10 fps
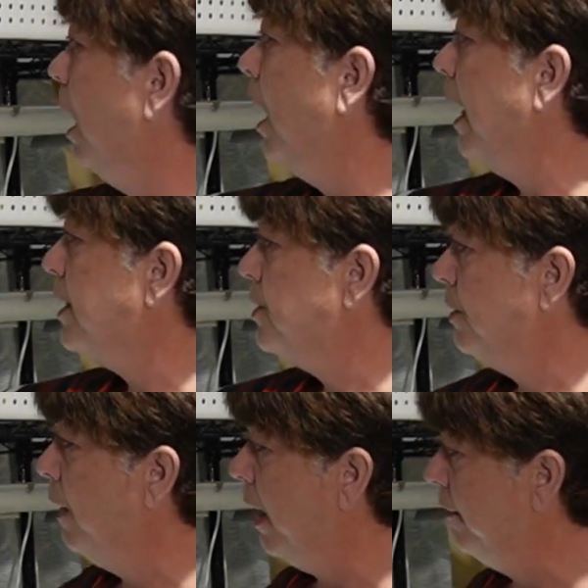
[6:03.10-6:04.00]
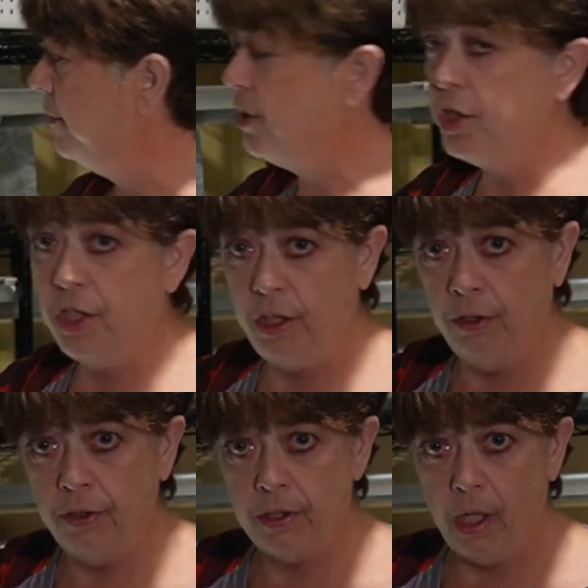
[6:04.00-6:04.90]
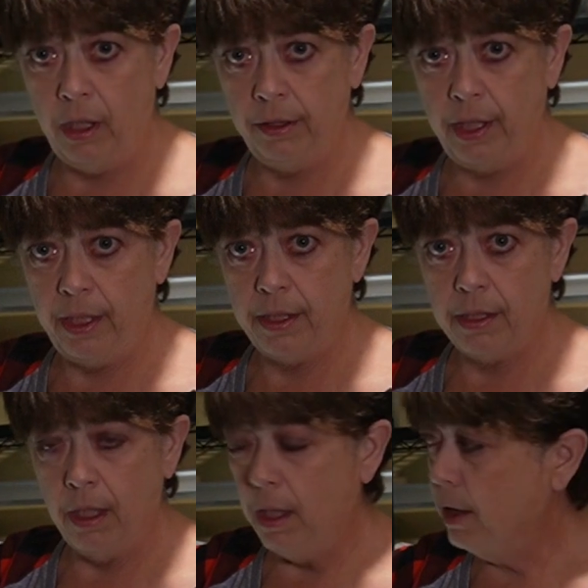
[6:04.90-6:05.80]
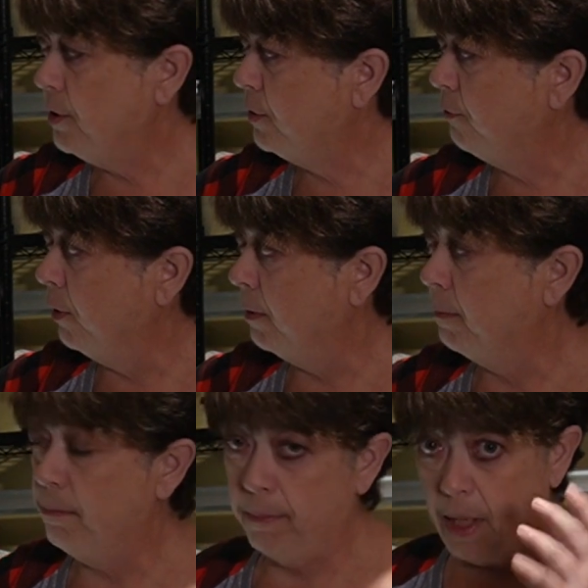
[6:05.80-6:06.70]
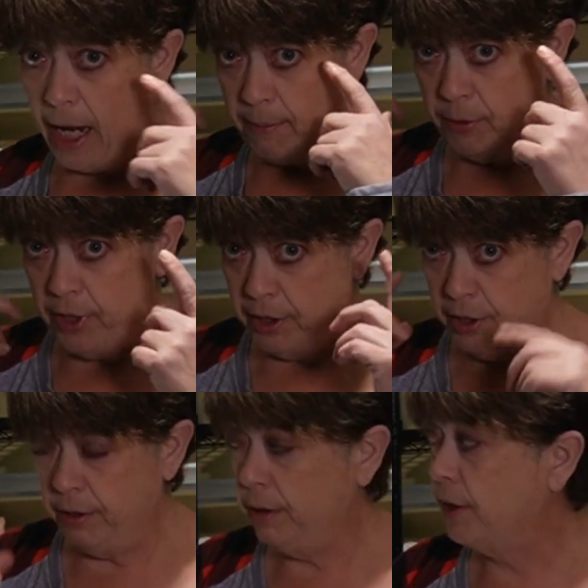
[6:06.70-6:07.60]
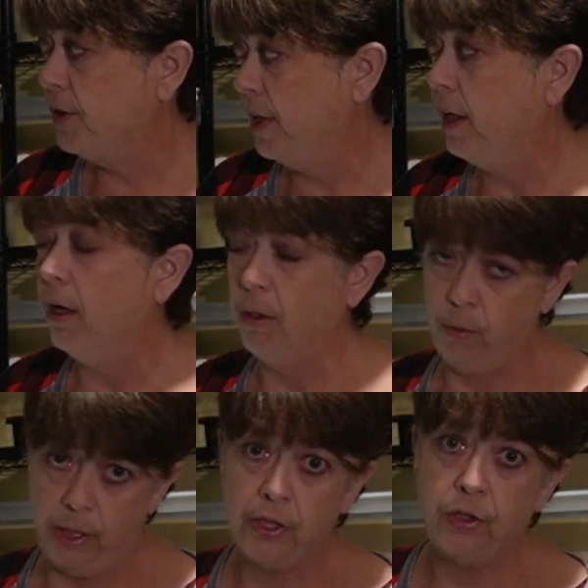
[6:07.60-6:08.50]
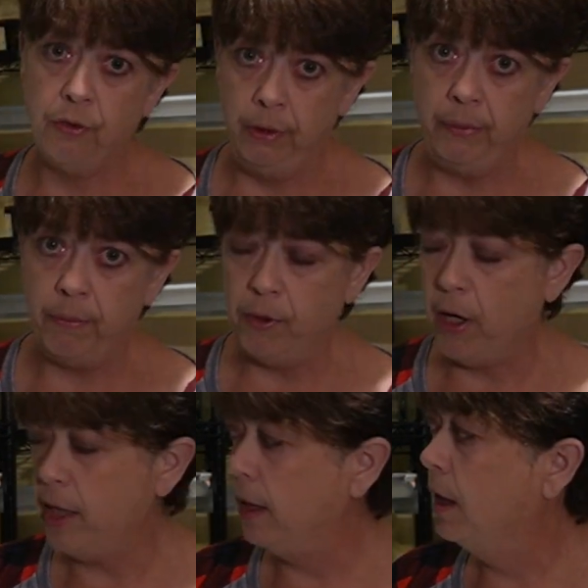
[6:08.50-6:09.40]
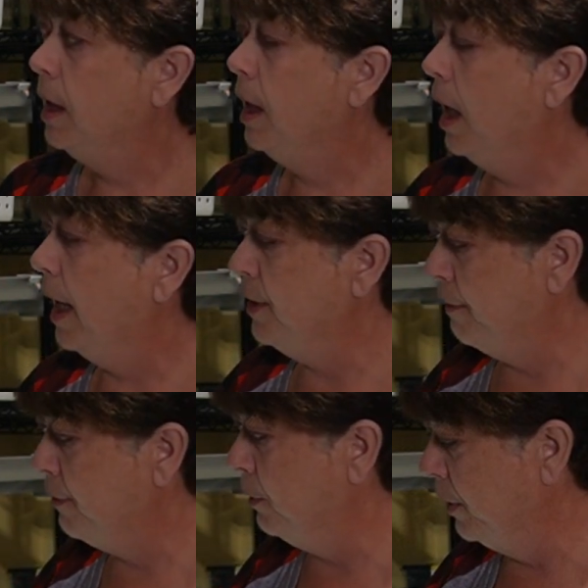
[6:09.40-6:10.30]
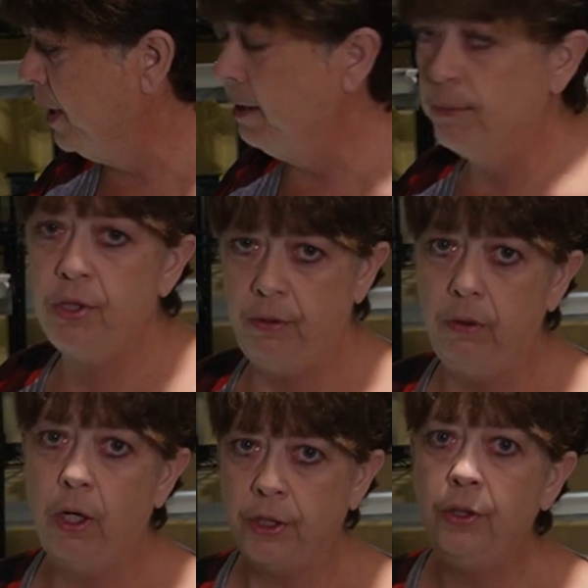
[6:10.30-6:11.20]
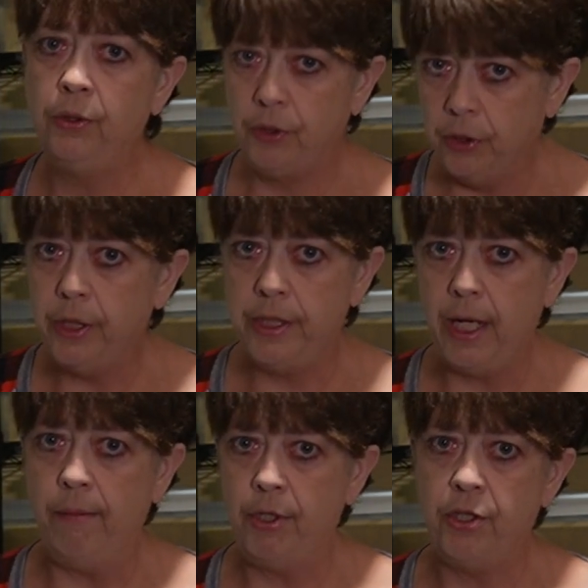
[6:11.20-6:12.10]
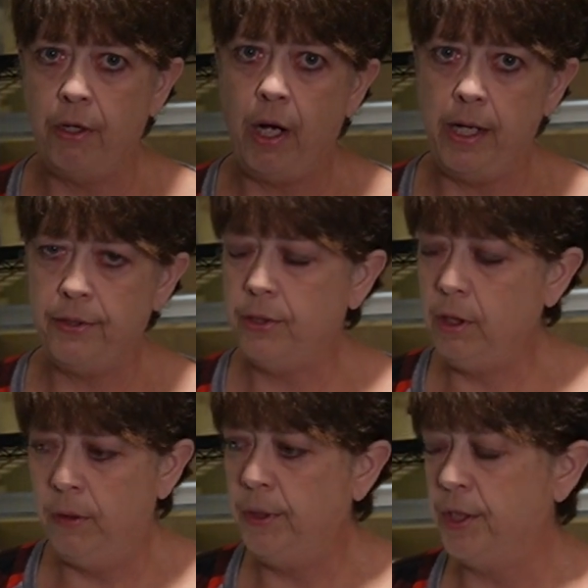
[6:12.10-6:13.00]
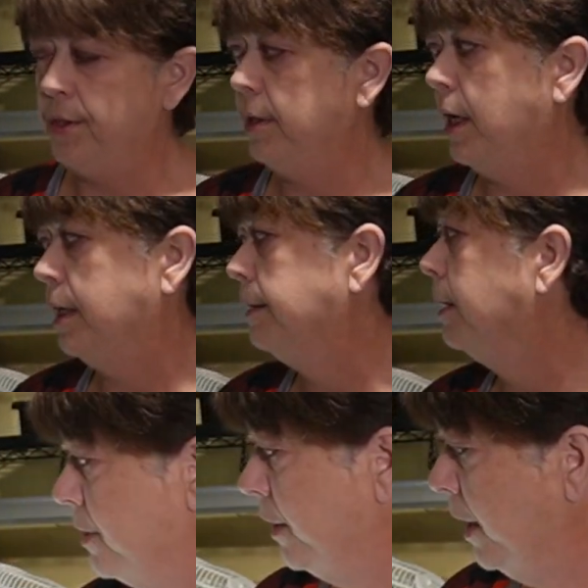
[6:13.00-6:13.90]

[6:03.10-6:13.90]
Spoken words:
I do have the shields on these for eye protection because they are extremely bright. And if you look at them too long, you could damage your eyes. So you don't want to do that. So